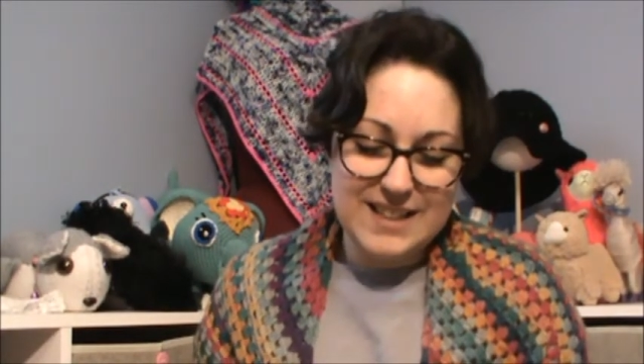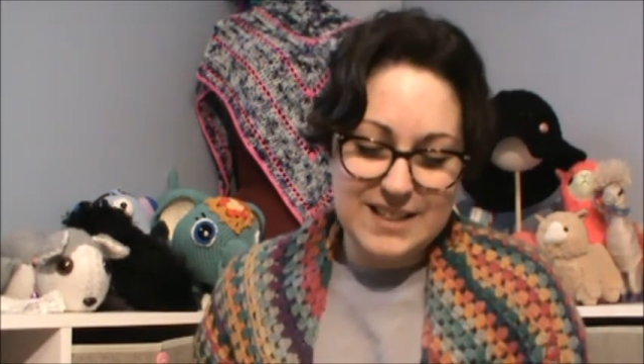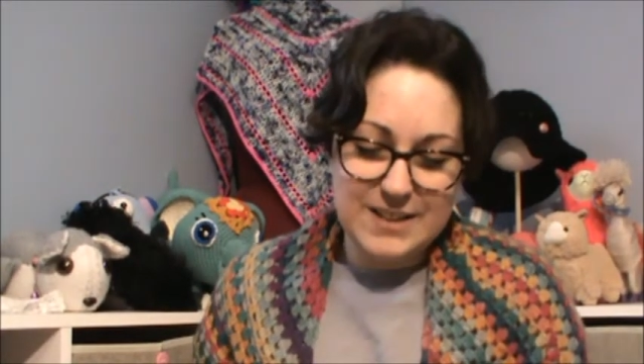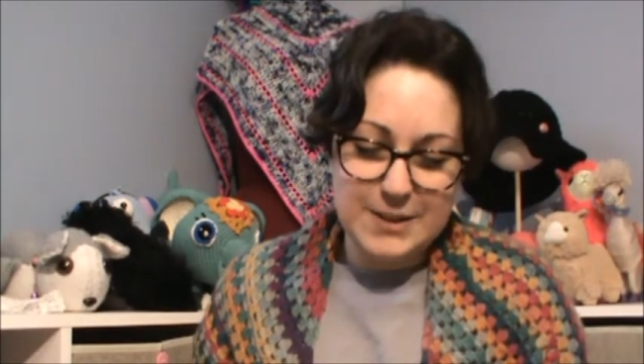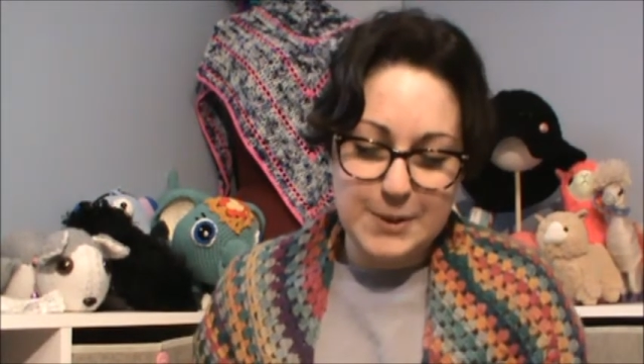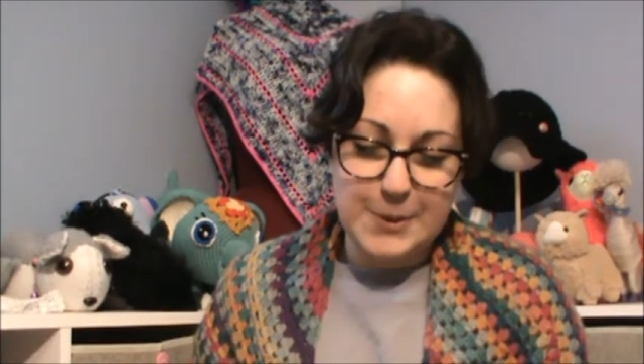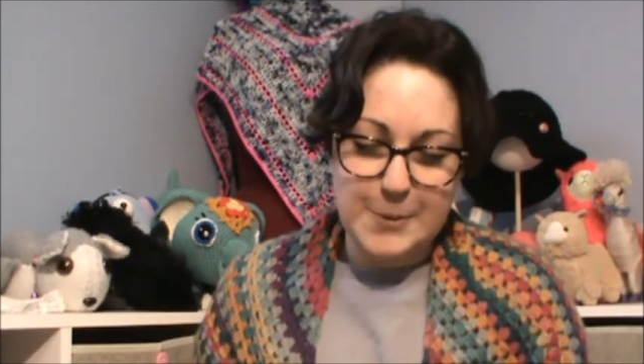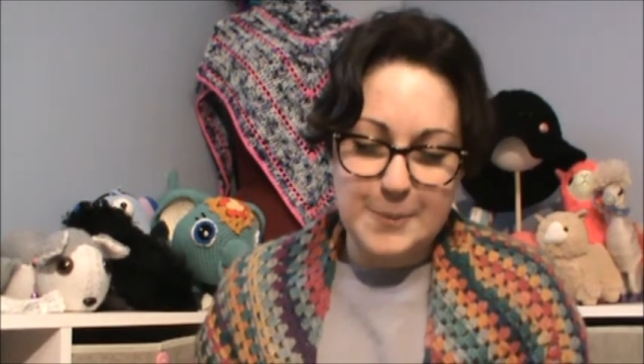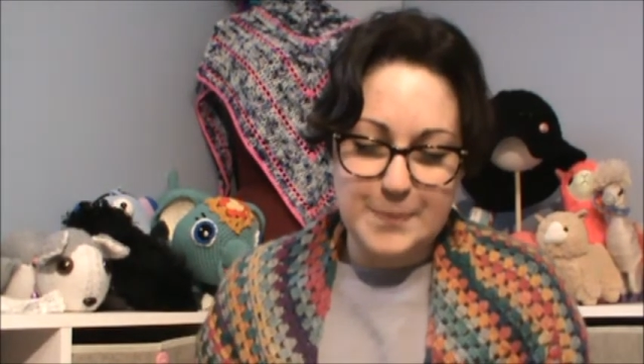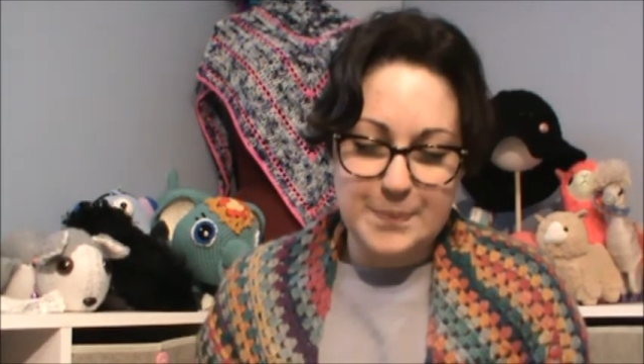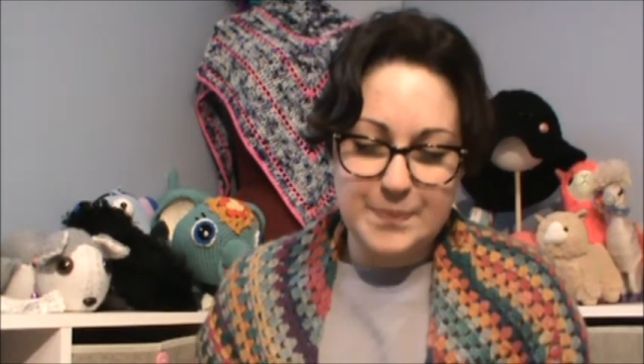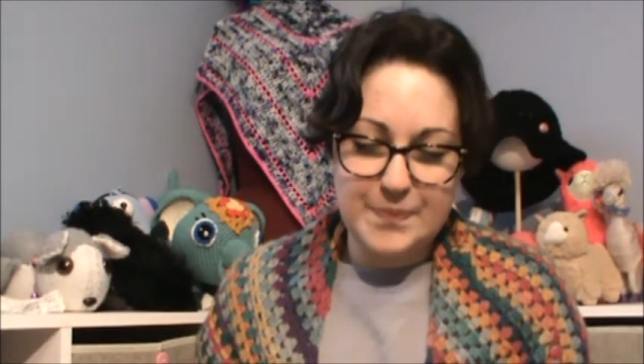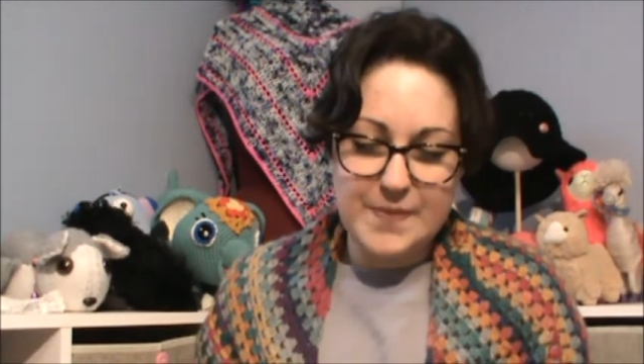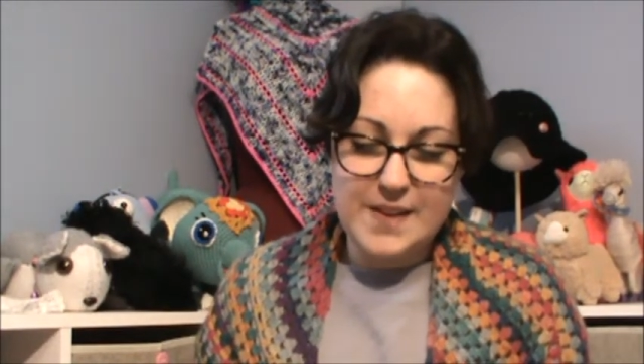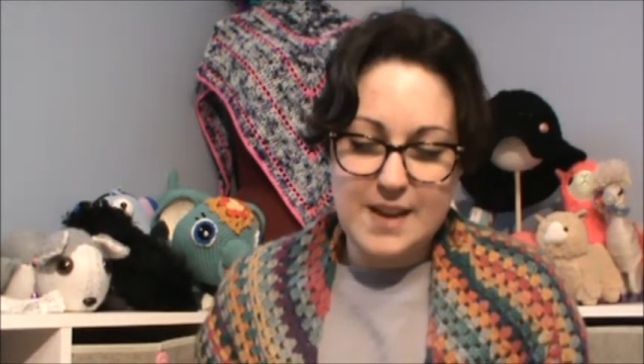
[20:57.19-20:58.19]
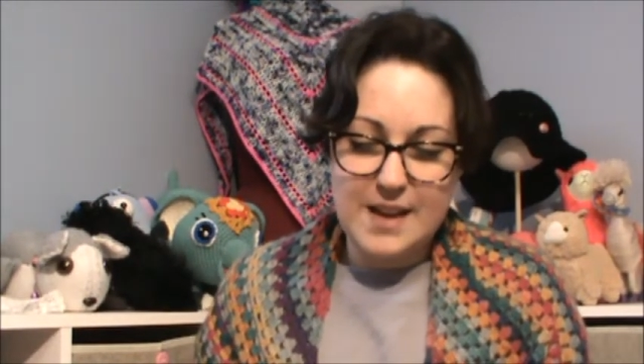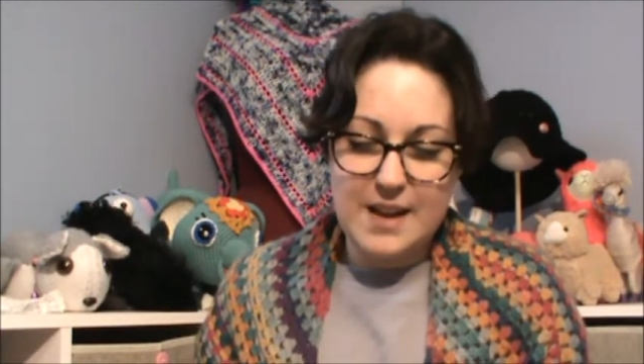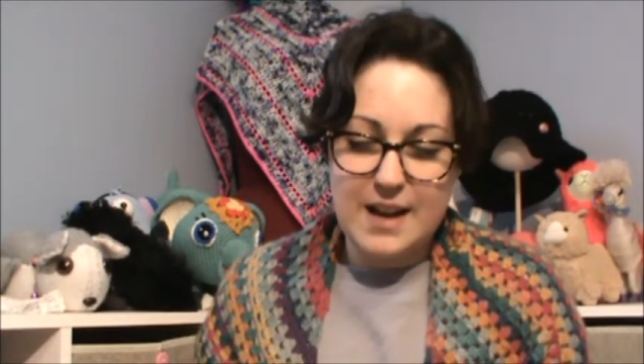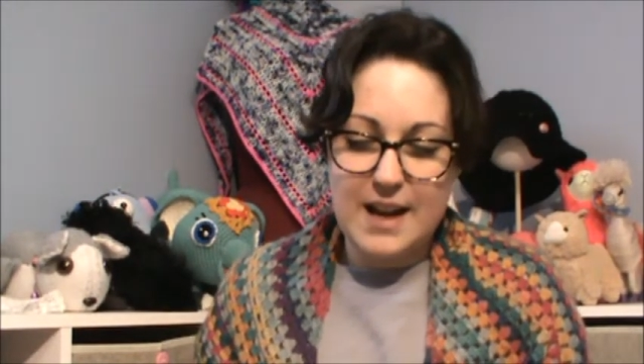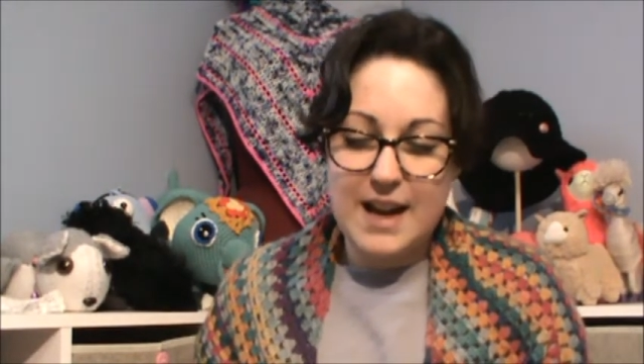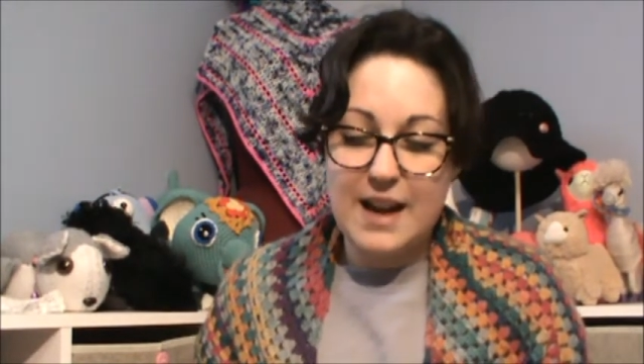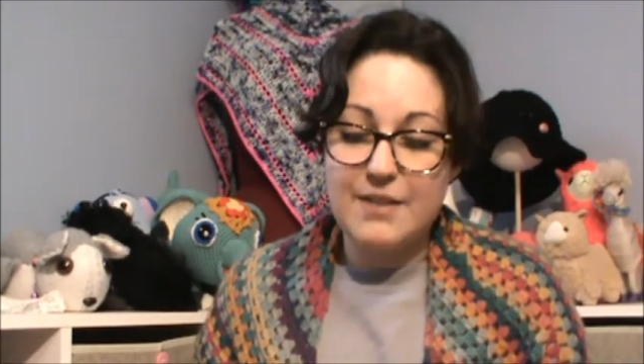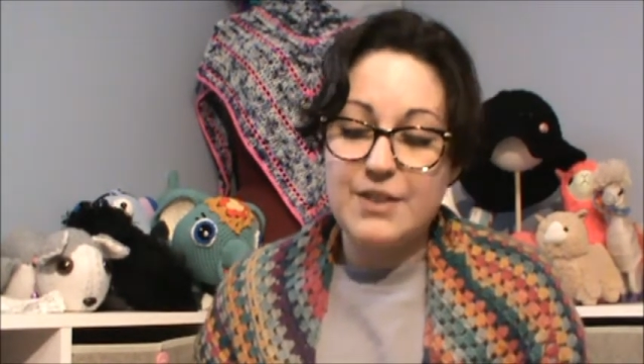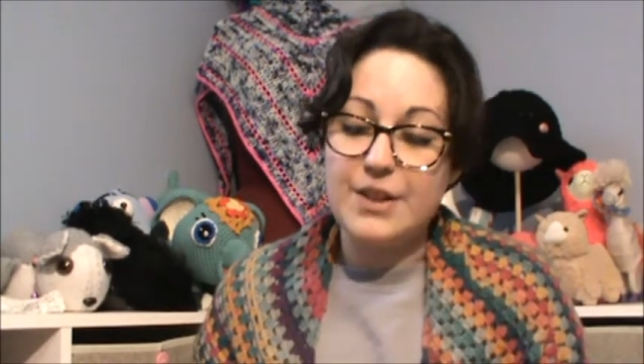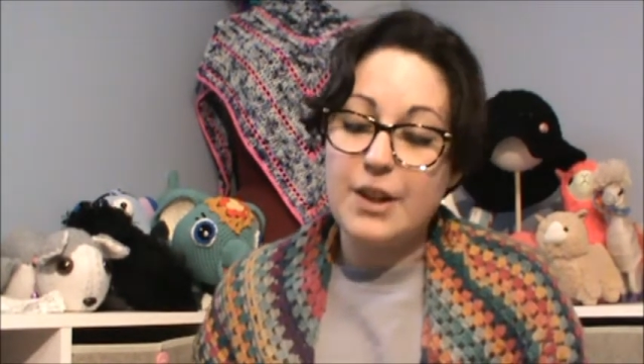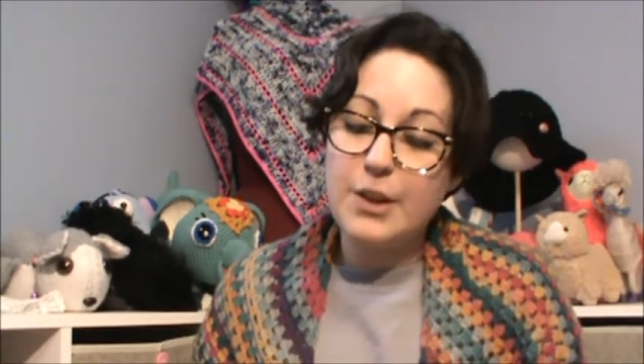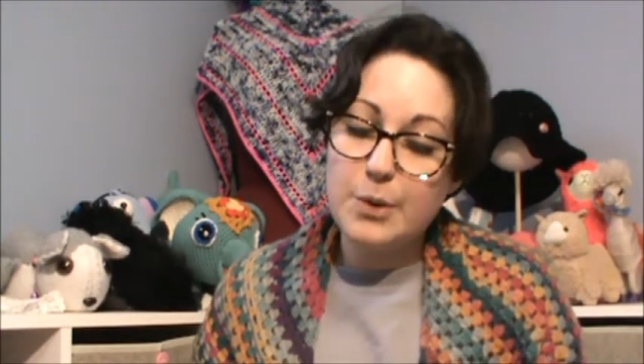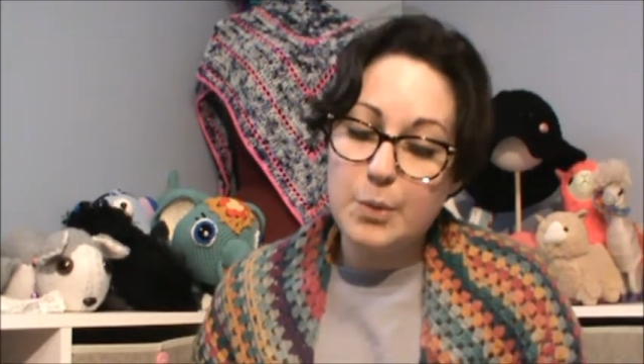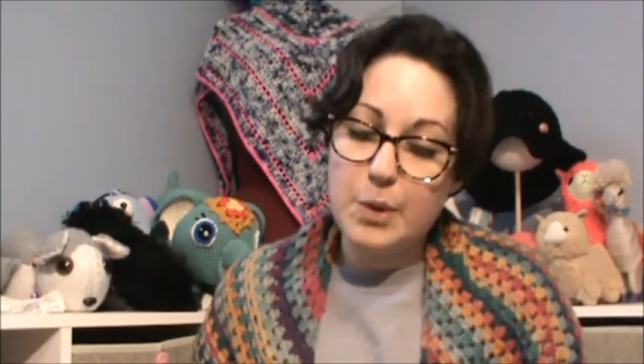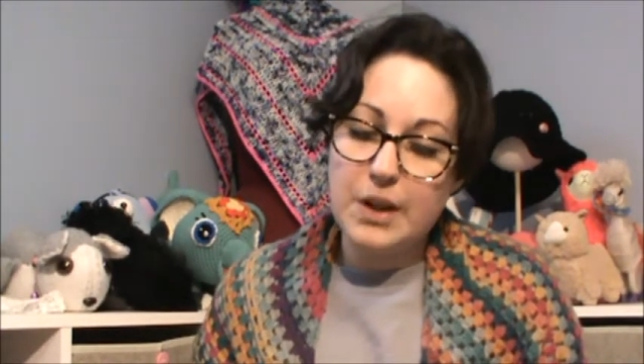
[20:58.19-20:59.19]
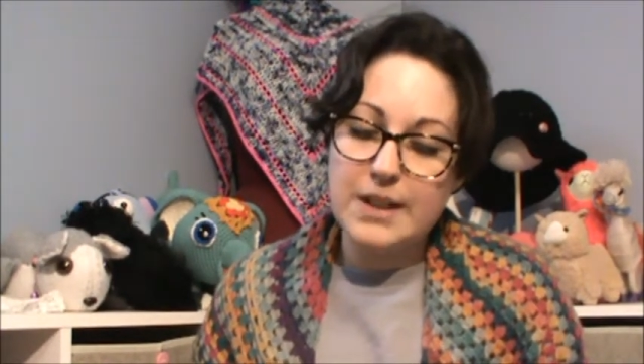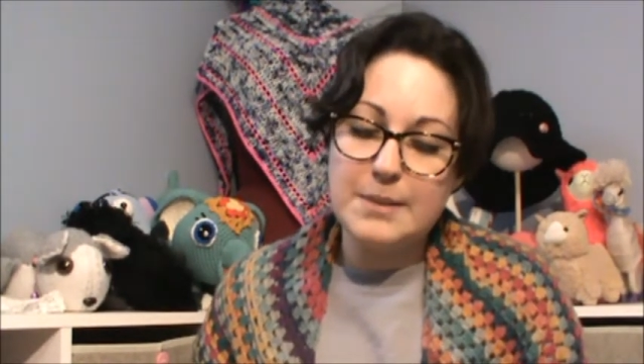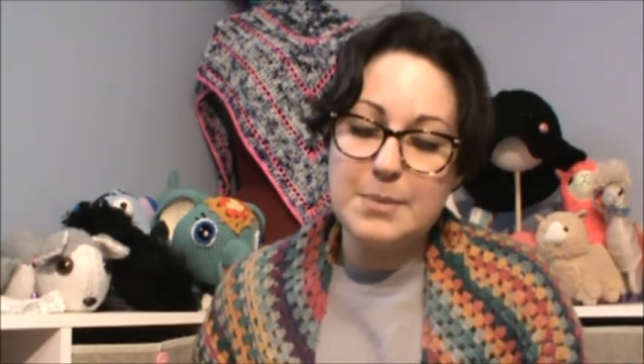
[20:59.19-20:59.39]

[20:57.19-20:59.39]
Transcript: So I have another one,